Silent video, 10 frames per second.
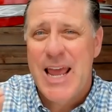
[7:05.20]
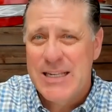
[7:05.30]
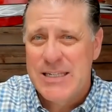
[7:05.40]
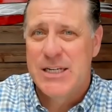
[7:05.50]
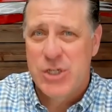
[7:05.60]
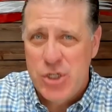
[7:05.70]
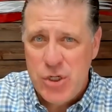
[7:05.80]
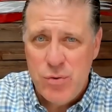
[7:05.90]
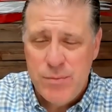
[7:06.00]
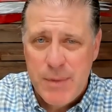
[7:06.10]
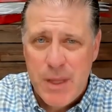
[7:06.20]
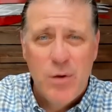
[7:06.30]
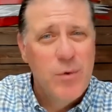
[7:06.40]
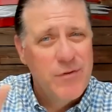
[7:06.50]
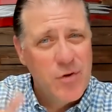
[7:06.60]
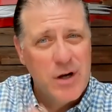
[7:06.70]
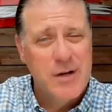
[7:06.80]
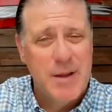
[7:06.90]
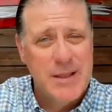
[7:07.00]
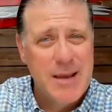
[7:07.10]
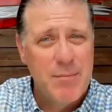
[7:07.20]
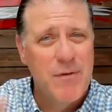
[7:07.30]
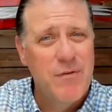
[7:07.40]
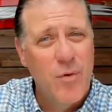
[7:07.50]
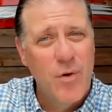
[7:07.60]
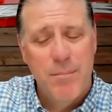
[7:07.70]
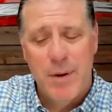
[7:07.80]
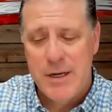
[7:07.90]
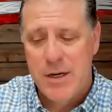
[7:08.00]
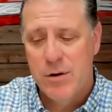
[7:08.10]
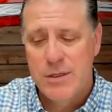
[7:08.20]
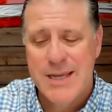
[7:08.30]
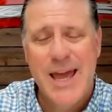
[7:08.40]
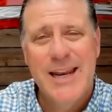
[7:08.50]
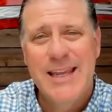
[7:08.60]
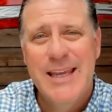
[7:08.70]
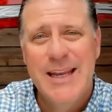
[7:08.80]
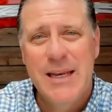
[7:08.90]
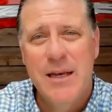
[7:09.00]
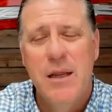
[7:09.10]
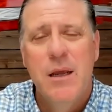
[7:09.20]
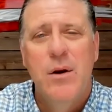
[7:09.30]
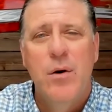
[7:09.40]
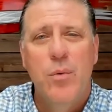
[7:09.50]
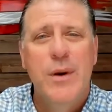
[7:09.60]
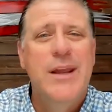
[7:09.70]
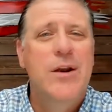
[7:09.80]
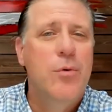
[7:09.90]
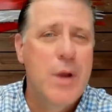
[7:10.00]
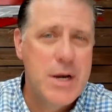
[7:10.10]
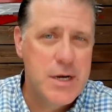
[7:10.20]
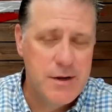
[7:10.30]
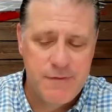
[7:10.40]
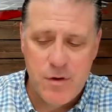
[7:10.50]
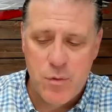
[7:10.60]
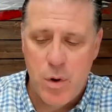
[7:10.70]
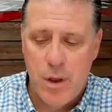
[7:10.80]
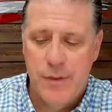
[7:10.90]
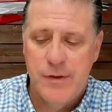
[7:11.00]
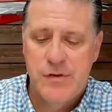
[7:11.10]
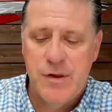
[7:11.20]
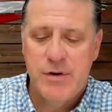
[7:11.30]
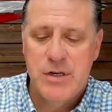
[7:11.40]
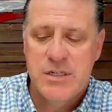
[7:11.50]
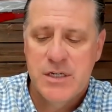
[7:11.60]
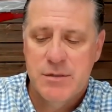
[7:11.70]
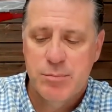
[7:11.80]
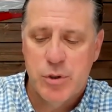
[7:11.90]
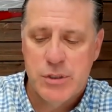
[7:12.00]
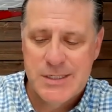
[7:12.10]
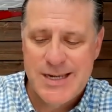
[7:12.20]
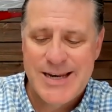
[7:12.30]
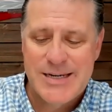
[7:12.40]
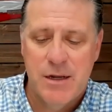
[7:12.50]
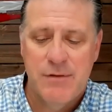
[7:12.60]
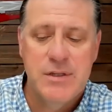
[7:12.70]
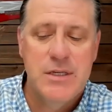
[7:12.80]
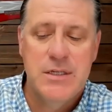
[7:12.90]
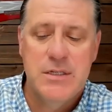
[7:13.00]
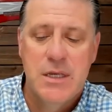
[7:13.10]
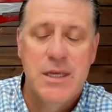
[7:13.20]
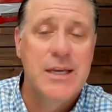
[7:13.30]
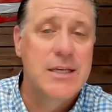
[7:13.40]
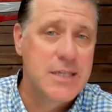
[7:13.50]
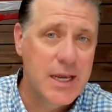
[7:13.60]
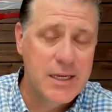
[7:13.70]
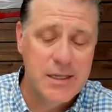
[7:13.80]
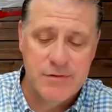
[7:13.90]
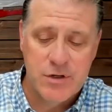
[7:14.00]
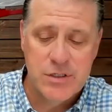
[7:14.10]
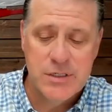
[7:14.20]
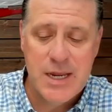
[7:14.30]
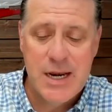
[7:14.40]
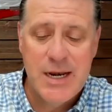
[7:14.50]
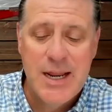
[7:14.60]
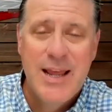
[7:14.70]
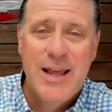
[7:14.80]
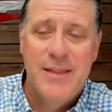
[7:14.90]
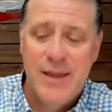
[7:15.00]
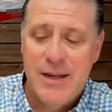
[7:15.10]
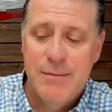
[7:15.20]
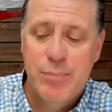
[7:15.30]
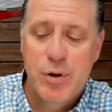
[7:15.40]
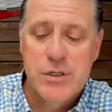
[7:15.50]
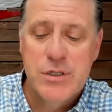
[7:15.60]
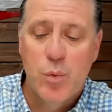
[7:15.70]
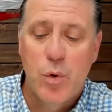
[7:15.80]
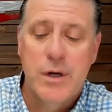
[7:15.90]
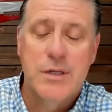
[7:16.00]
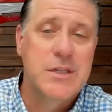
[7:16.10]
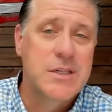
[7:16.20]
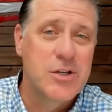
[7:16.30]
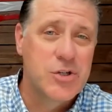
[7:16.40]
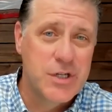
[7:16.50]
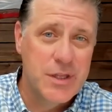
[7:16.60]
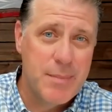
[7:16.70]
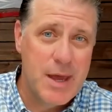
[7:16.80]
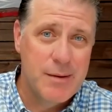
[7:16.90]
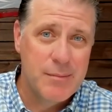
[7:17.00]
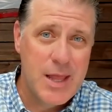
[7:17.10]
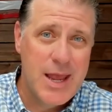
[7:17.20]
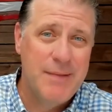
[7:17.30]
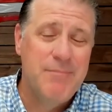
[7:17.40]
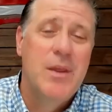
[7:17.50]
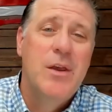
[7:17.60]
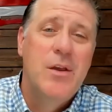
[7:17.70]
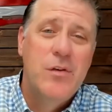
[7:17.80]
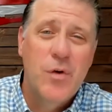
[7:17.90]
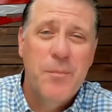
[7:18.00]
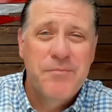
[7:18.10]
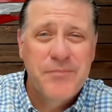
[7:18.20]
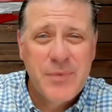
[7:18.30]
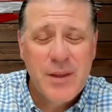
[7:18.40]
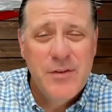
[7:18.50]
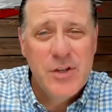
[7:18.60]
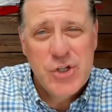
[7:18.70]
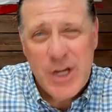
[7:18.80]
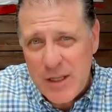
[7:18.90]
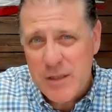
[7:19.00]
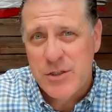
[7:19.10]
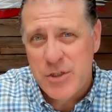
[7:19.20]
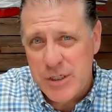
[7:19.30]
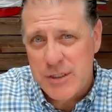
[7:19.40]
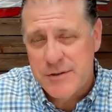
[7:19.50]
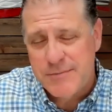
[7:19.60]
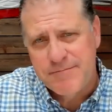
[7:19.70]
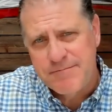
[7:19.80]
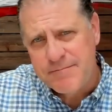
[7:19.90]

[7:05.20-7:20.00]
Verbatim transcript: as an issue. We've talked about that before, but here it's kind of getting reiterated, if you will, that seventy-six percent of these executives are saying that in-person work is essential to the bottom line. So the challenge is,